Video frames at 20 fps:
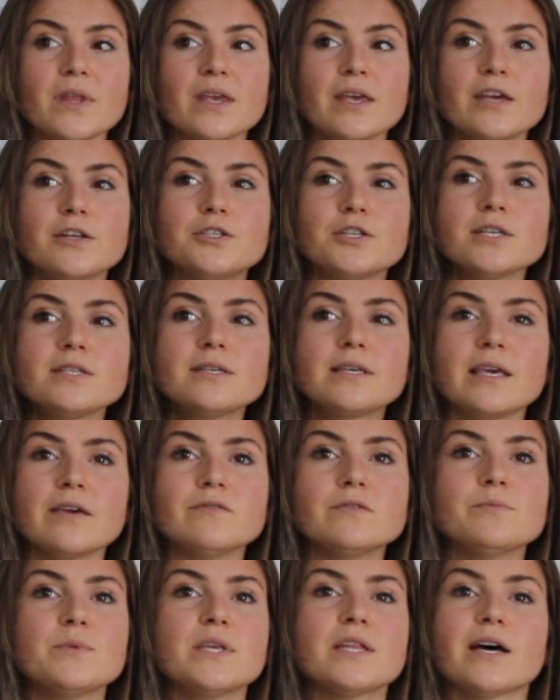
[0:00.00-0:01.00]
it just
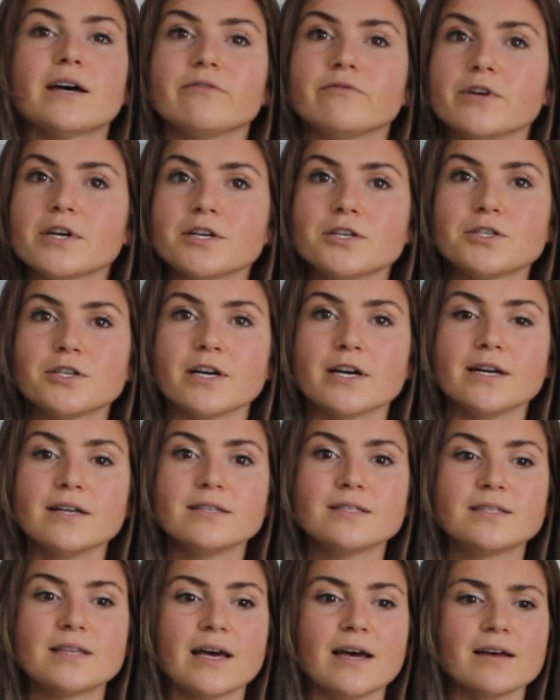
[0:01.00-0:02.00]
gives me that
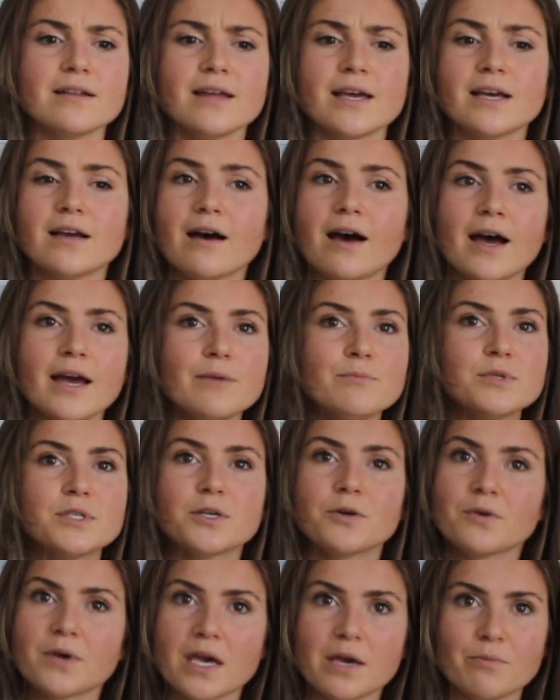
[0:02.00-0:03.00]
reassurance that, like, I'm
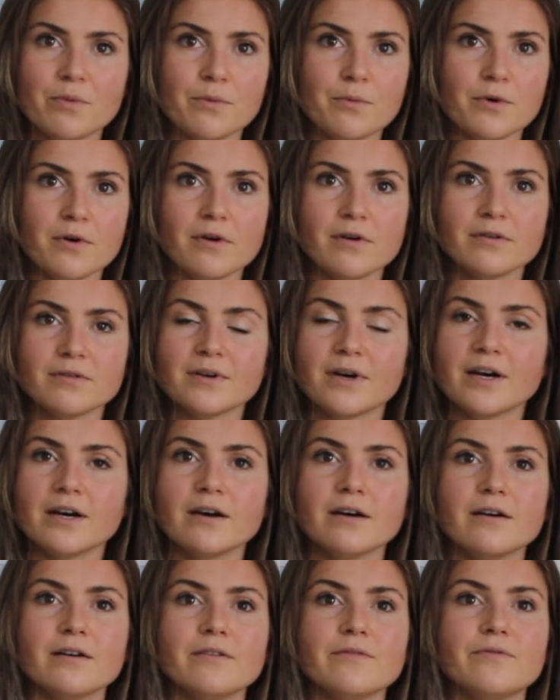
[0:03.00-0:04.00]
so capable
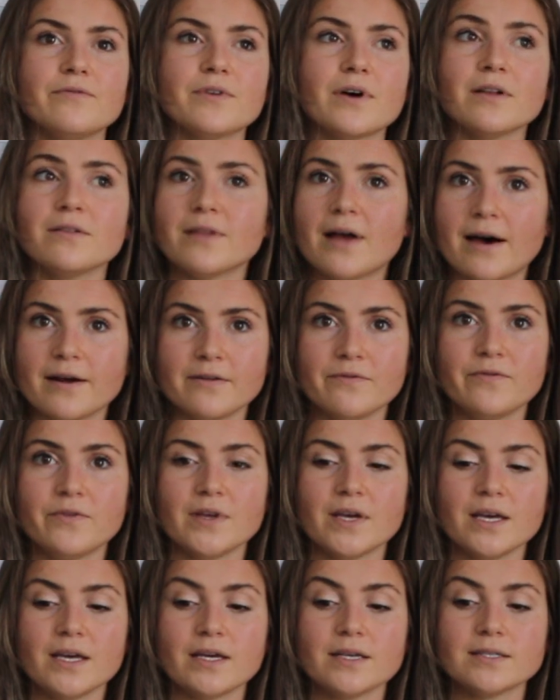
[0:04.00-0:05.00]
of a lot of
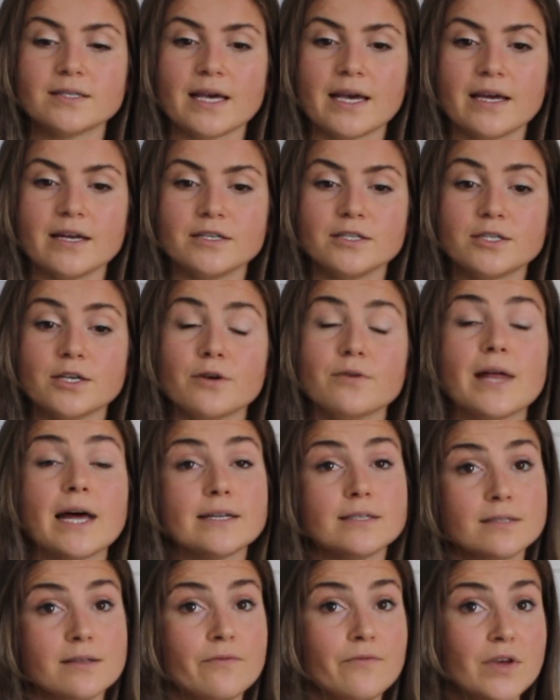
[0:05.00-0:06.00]
things. And so
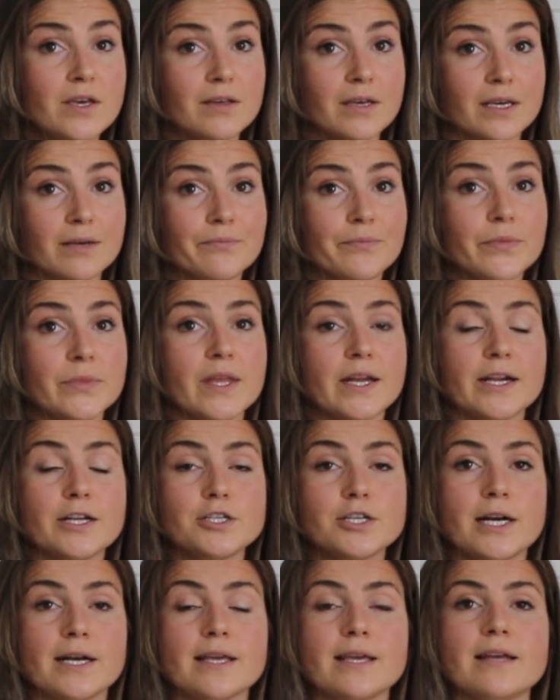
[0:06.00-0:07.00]
that's the feeling that I
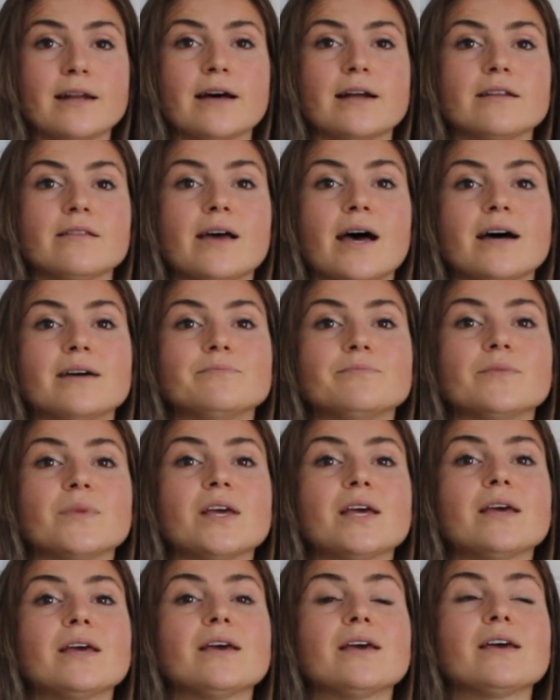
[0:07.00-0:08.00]
try to get out of that.
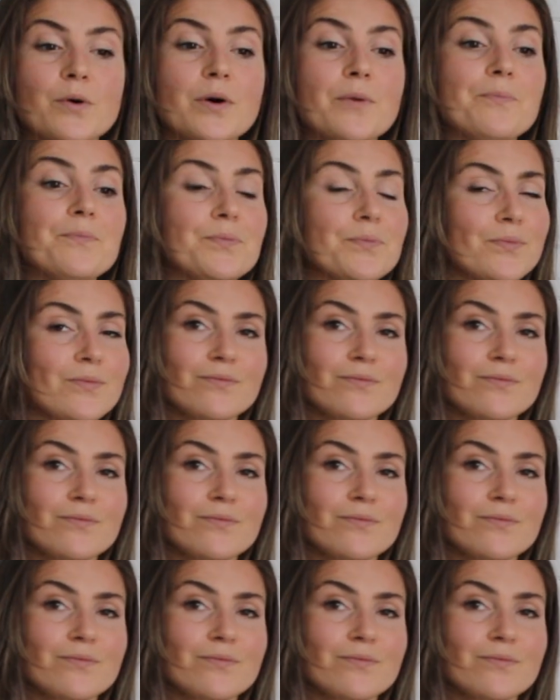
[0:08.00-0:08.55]
Well,